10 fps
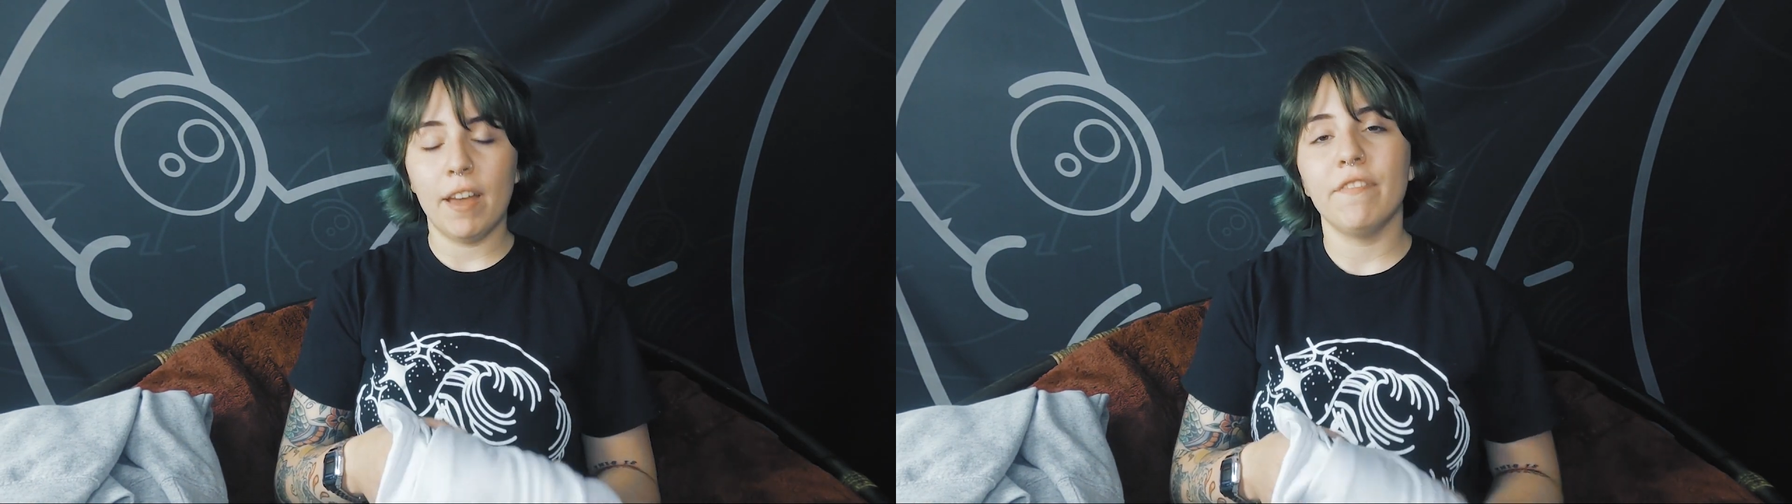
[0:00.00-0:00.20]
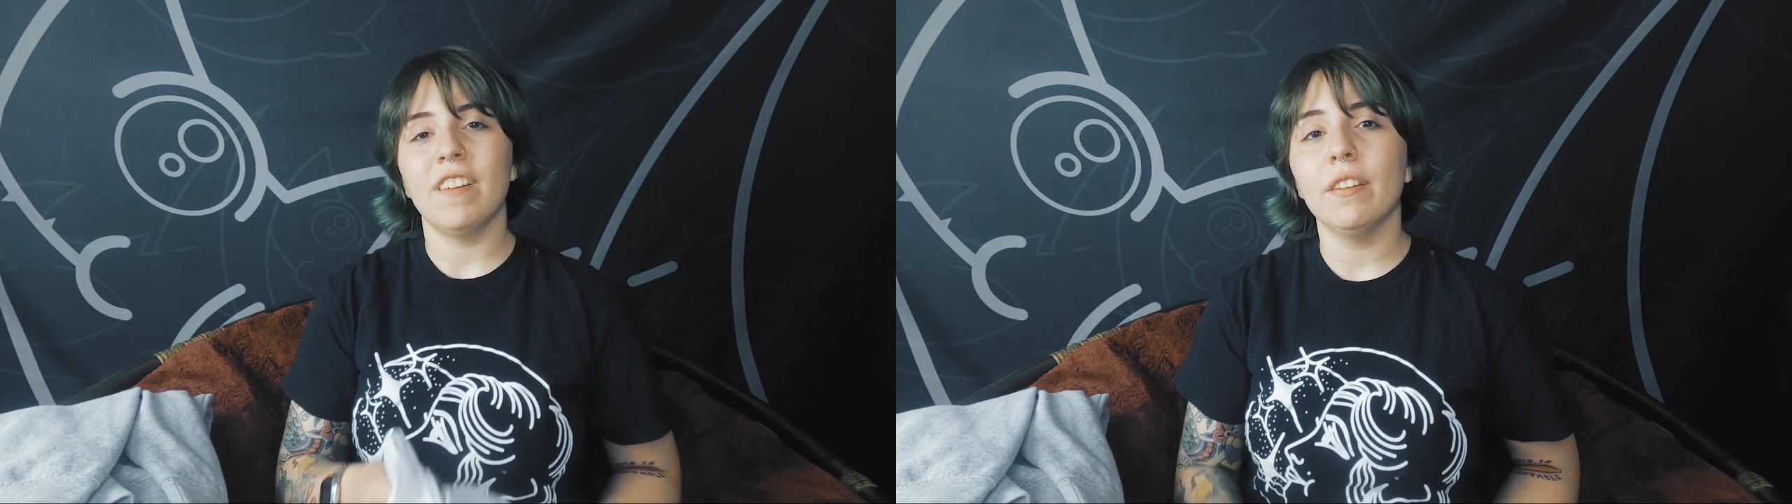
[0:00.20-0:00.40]

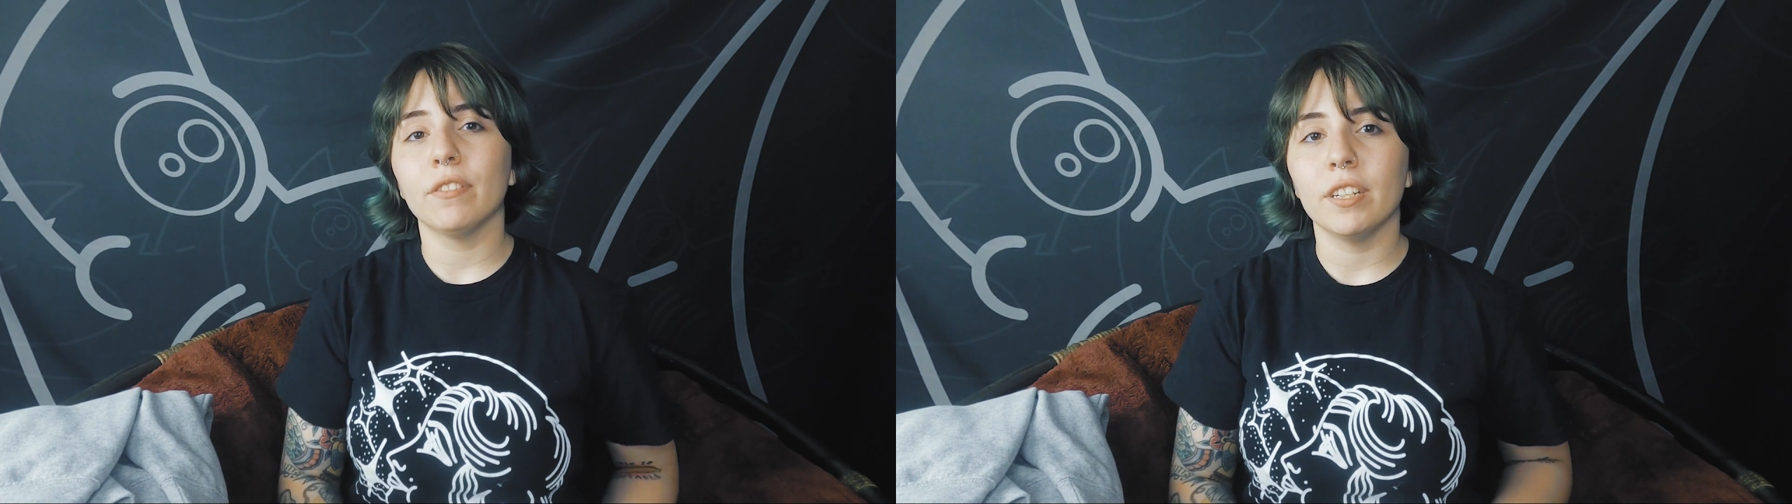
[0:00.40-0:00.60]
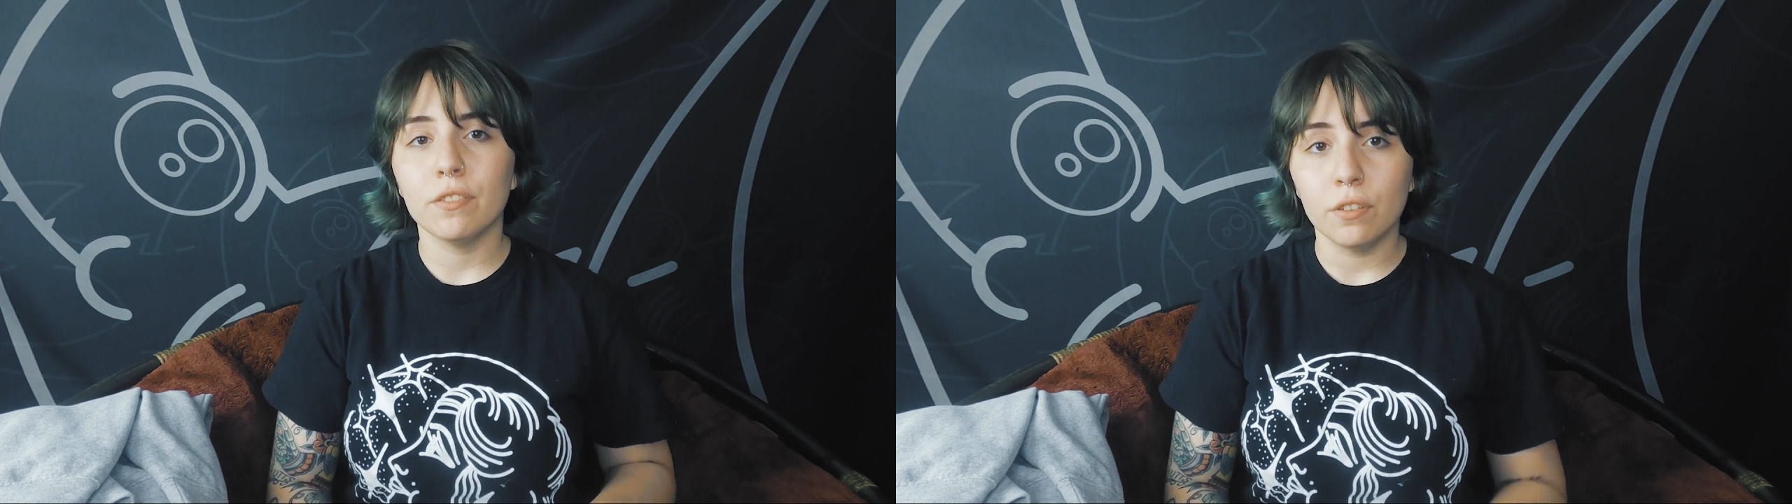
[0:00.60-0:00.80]

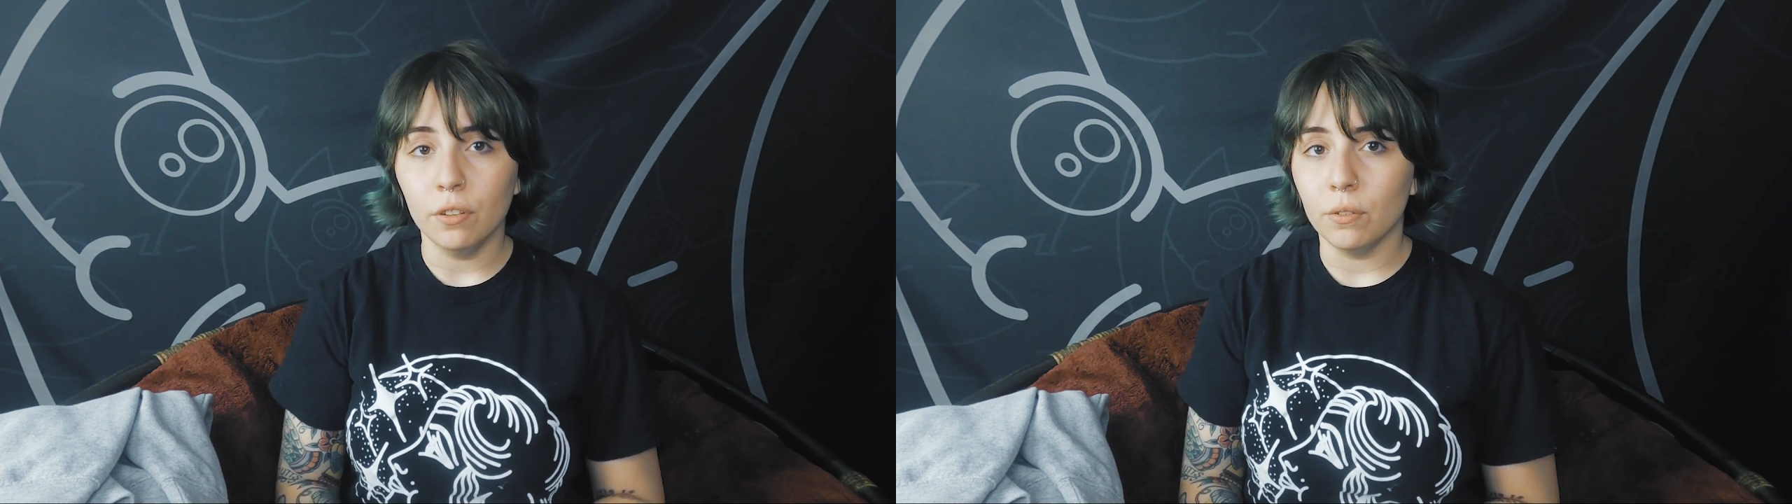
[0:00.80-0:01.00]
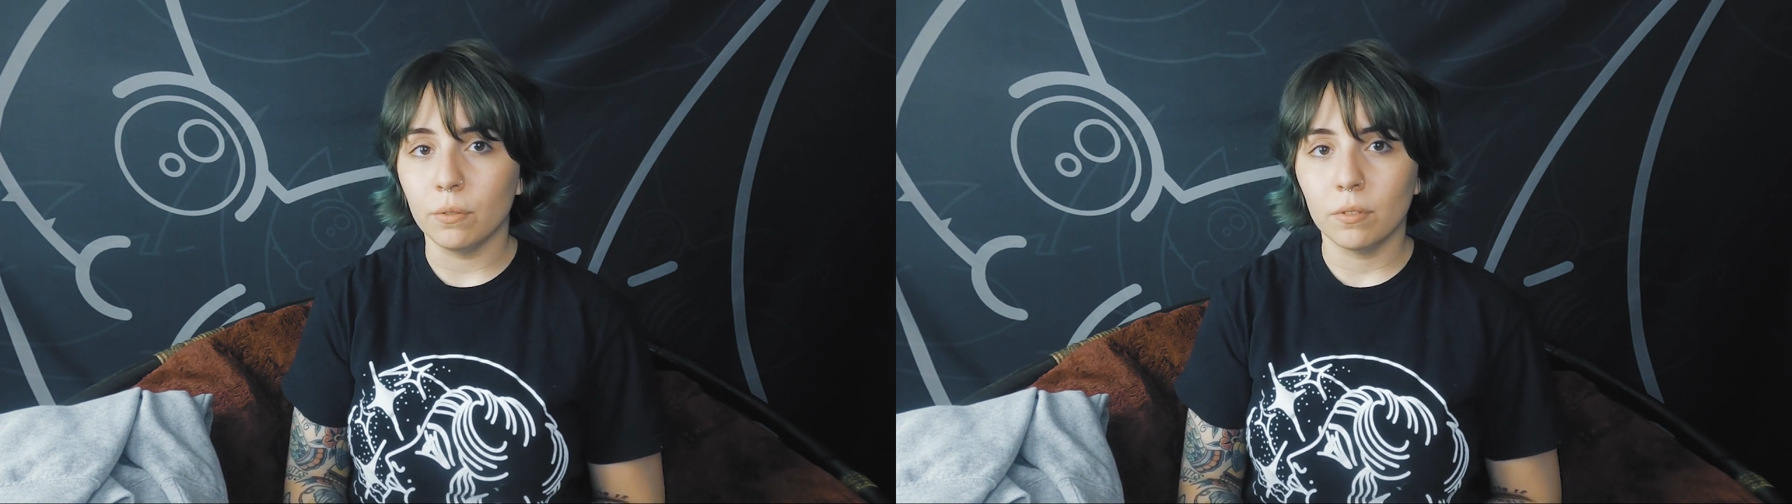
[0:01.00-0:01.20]
favorite
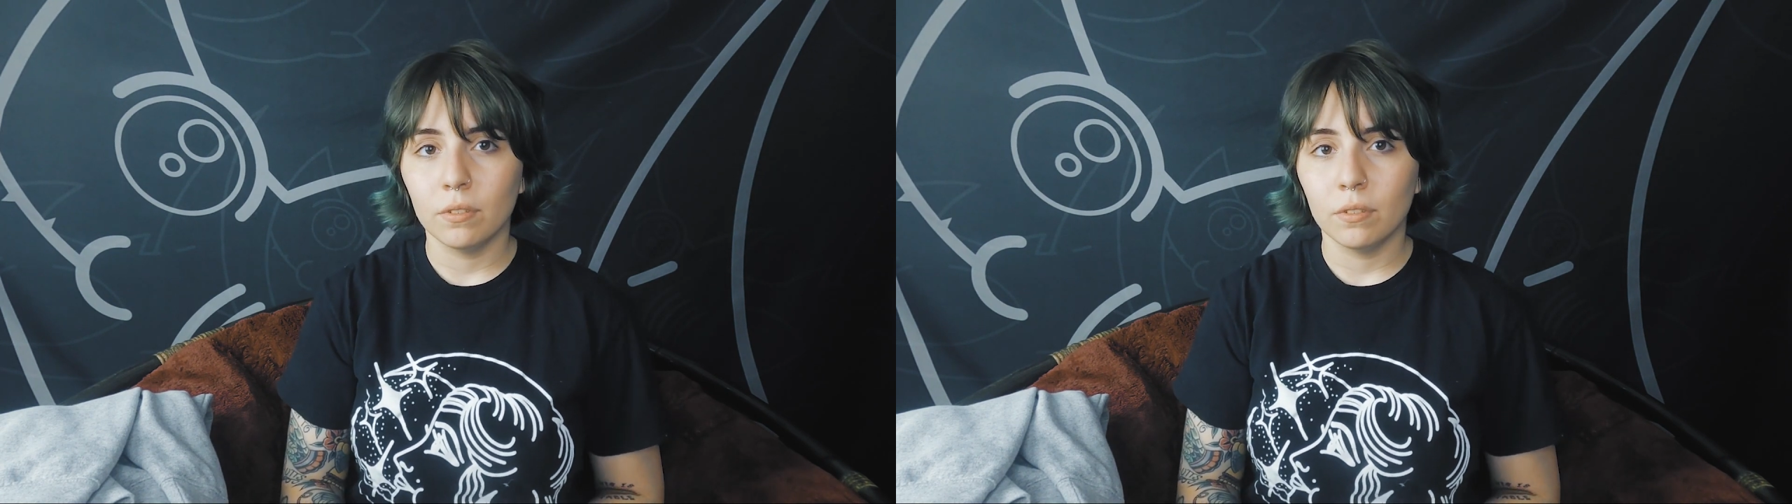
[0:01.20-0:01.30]
two